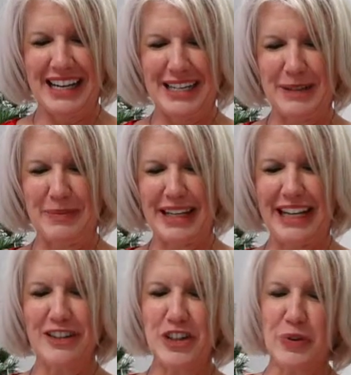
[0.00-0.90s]
Um,
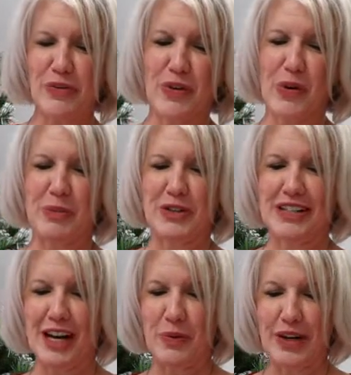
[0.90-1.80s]
English reformers,
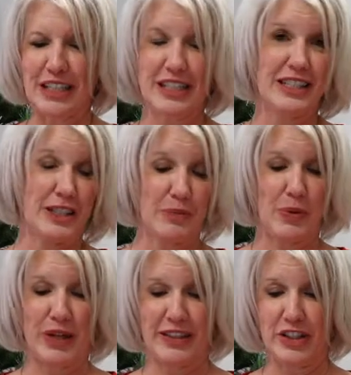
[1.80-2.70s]
not wanting to
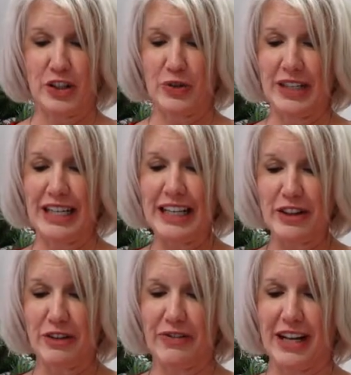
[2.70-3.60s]
disappoint the children
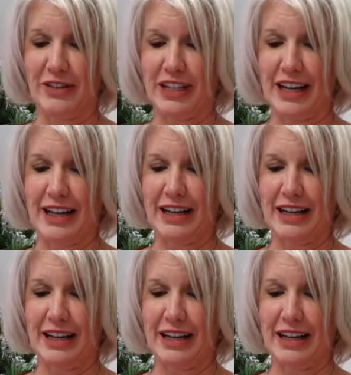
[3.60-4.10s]
either, found